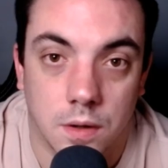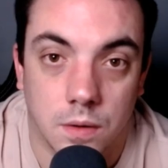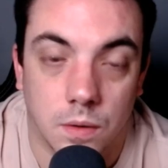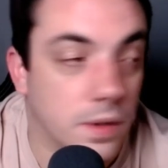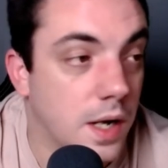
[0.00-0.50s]

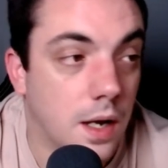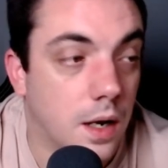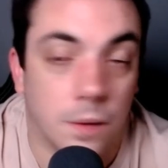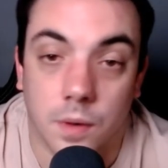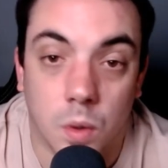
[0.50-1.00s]
Or yet
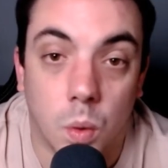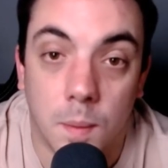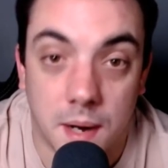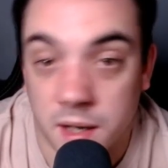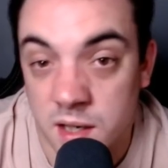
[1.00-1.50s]
alone a
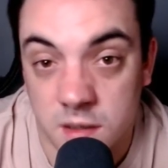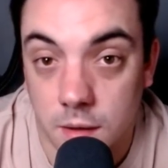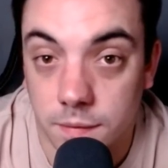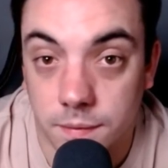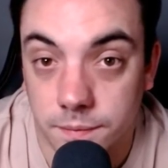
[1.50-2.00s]
quarterback
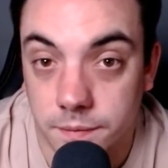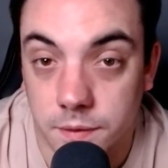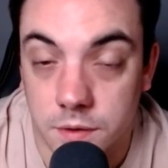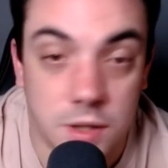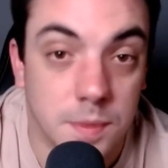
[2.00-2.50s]
itself.
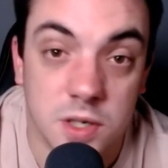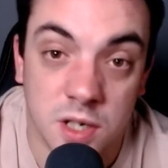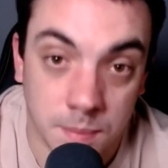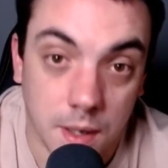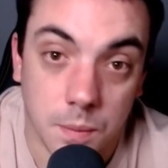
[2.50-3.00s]
Because Jimmy G,
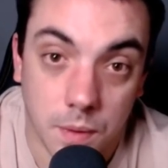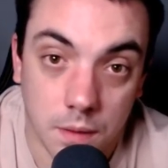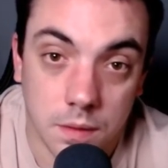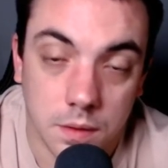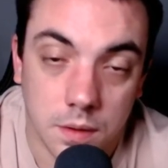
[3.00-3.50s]
he played
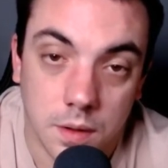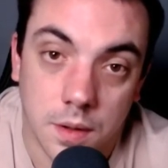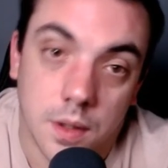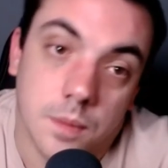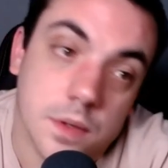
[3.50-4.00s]
well,
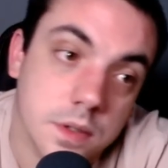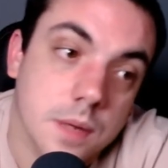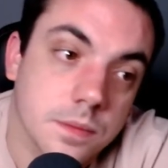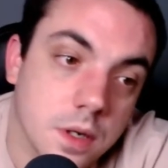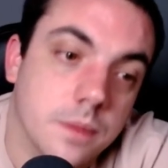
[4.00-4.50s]
but
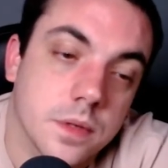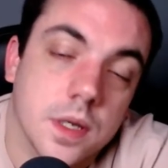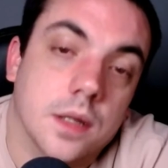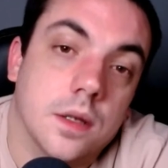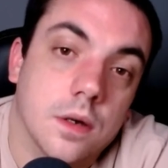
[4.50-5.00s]
sometimes he
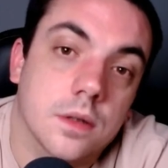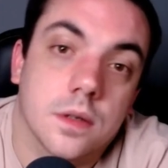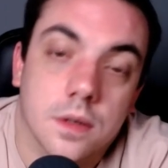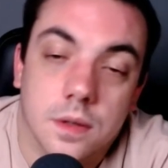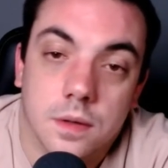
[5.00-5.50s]
had the odd
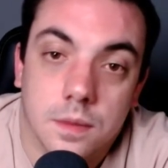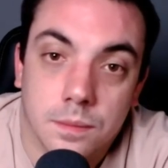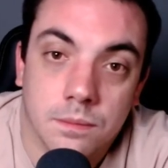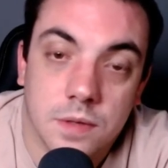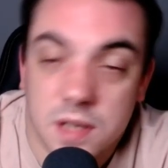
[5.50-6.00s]

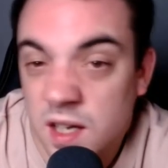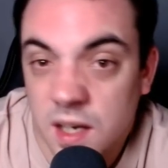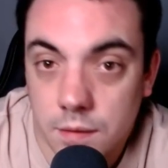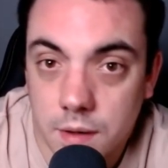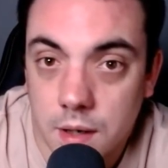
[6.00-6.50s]
mistake
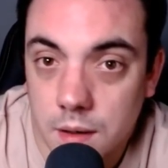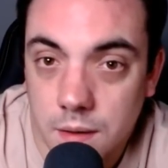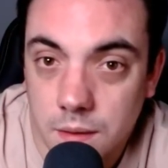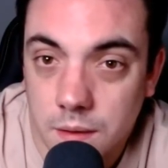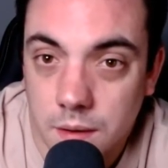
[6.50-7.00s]
here and there.
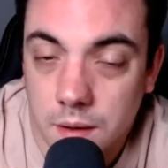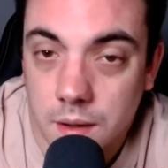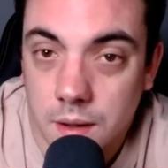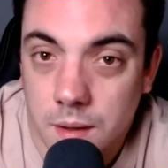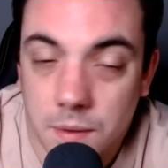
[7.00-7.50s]

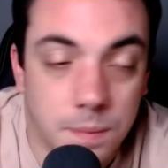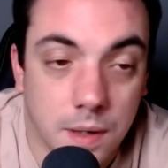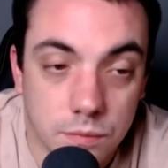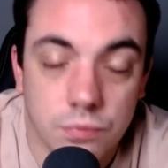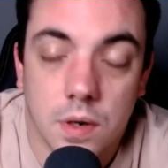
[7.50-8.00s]
But he
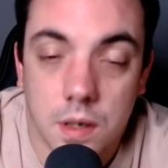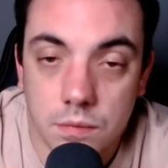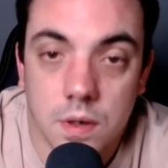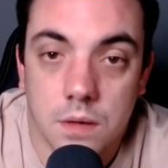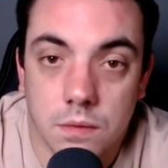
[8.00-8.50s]
played really,
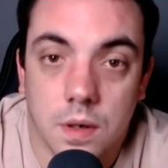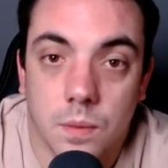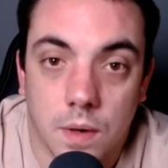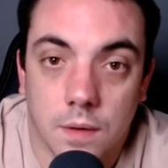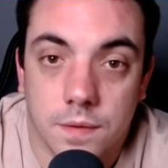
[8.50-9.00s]
really, really
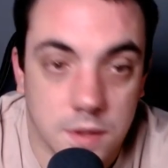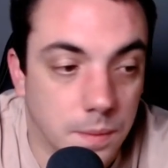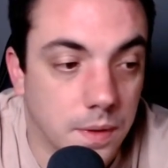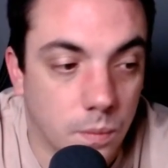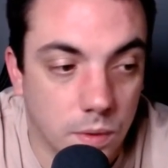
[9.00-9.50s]
well for
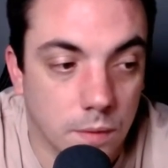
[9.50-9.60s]
someone that we all